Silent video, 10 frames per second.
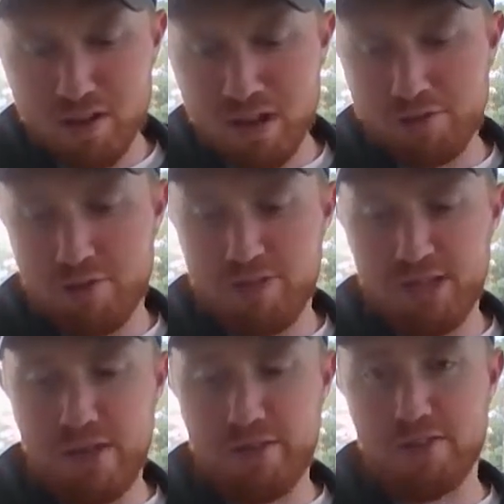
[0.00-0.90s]
Down to the
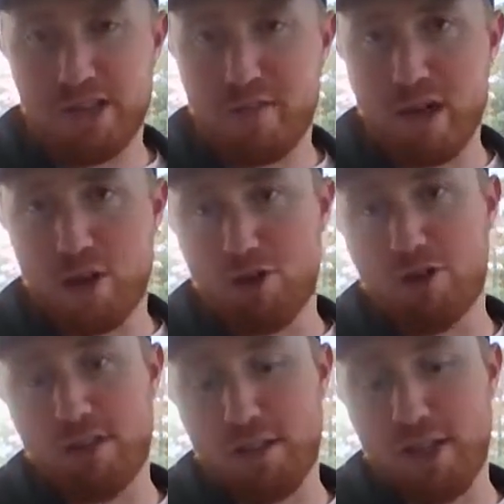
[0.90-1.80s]
receivers, I've got
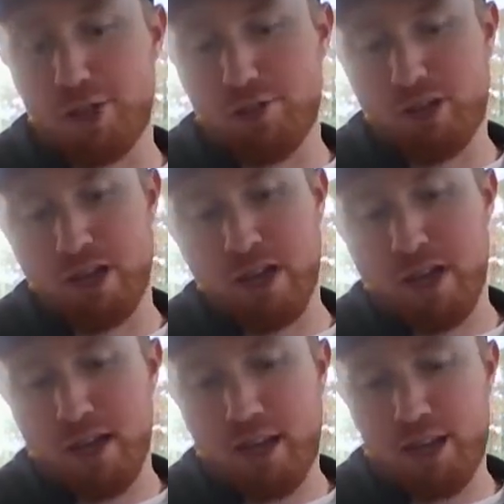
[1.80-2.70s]
Cooks and Landry.
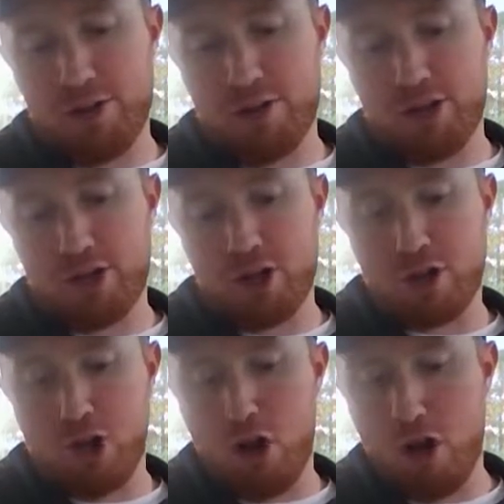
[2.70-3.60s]
Angel has
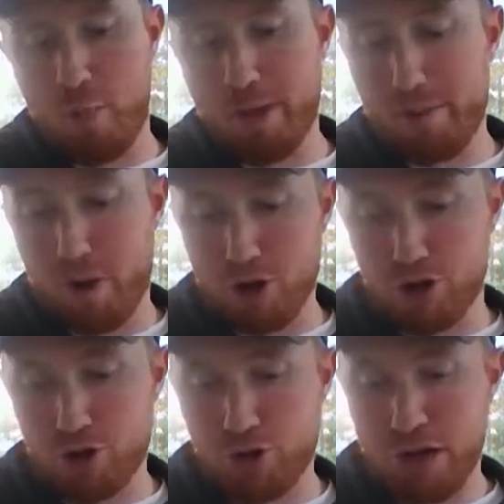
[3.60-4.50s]
got Cobb and
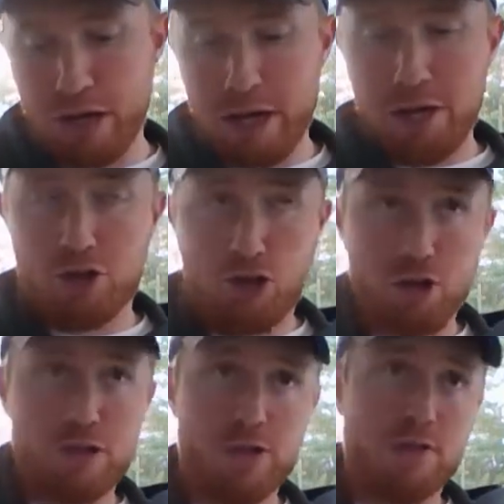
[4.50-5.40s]
Marshall.
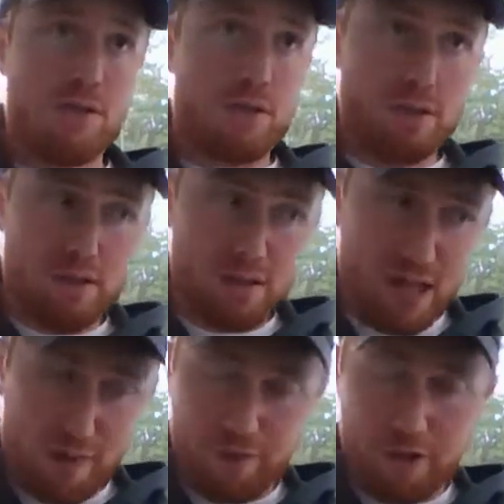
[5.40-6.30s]
Cooks
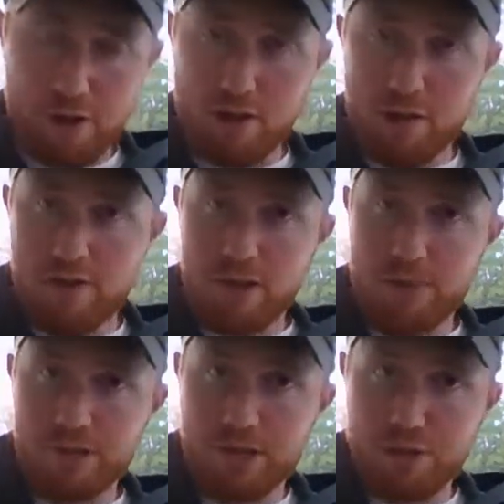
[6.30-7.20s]
definitely not living
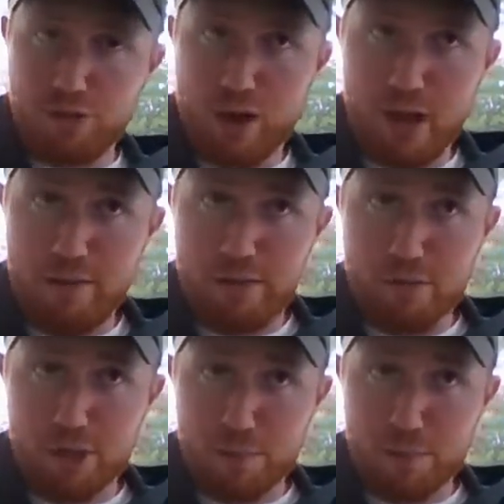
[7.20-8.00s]
up to his draft